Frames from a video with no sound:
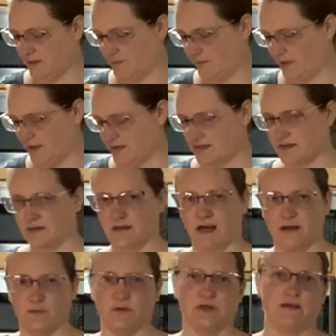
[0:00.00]
but I
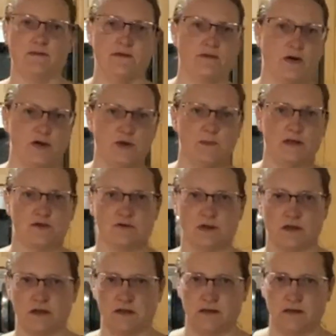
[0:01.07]
will give the volumetric